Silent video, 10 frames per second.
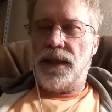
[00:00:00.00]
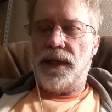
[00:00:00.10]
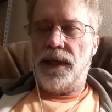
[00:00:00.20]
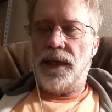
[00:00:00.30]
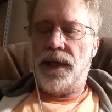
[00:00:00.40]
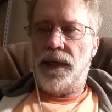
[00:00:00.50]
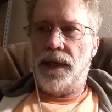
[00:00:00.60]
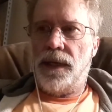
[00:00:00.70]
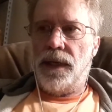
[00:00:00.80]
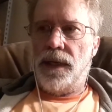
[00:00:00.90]

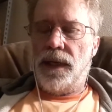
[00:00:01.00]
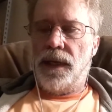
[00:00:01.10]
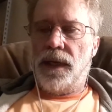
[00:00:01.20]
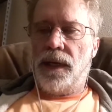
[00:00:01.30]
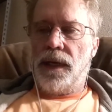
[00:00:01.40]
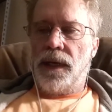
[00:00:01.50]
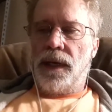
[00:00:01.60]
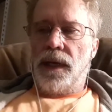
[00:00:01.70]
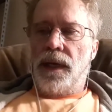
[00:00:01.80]
(no one is talking)